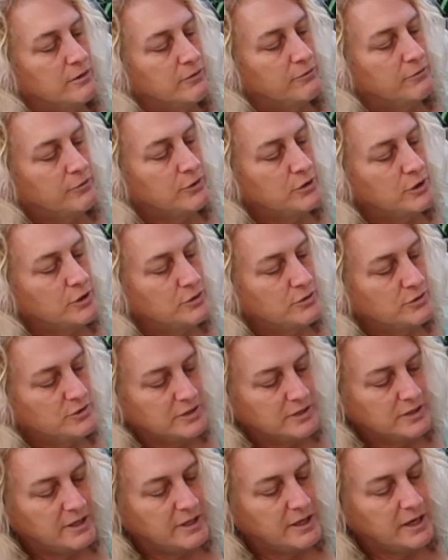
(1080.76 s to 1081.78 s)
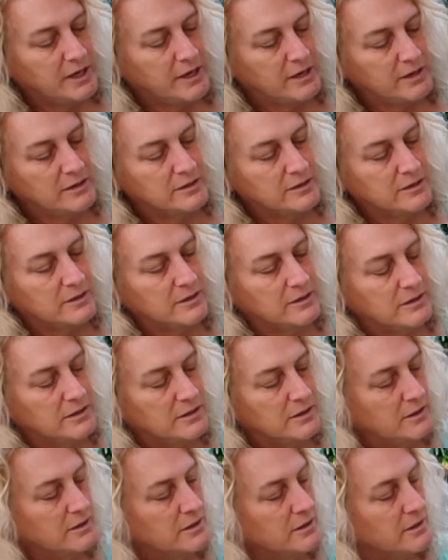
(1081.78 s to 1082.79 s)
for you to get
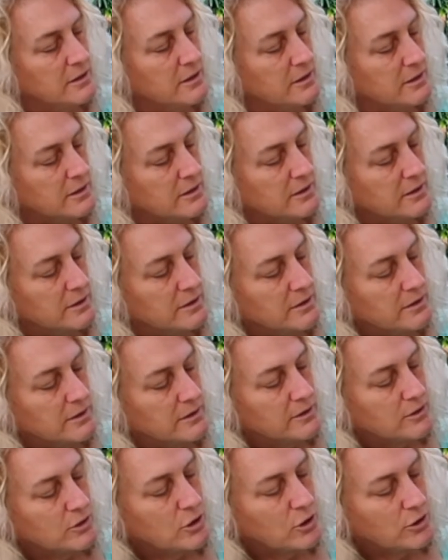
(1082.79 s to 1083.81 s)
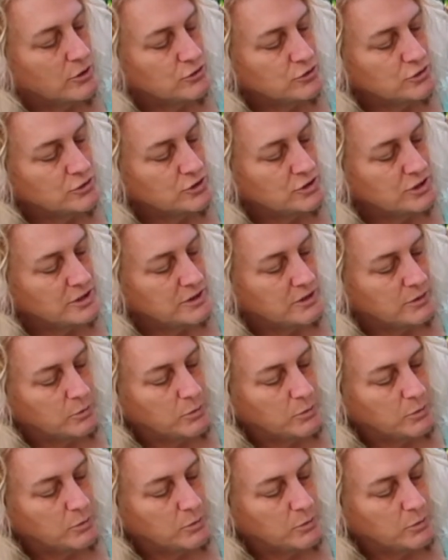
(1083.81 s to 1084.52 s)
the cartridge in the